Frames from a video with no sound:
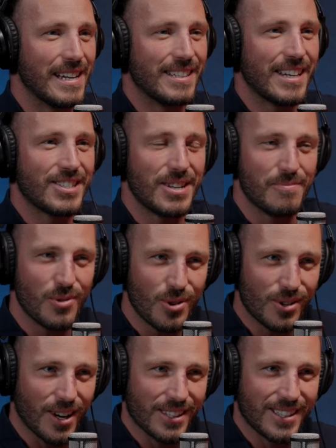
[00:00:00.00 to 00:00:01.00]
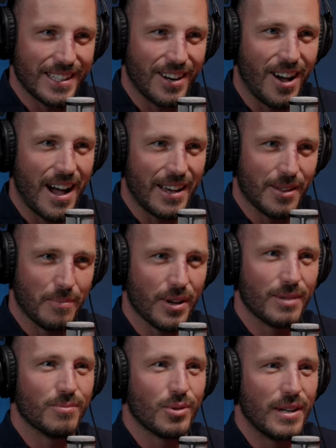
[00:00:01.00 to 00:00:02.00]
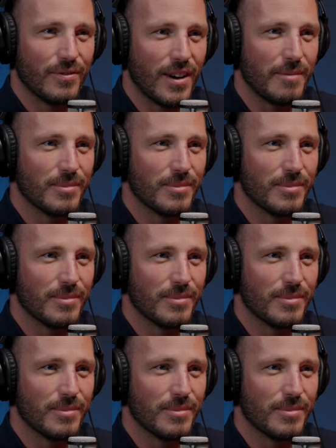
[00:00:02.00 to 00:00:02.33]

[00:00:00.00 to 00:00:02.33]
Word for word: It's actually more costly to hire the bottom twenty-five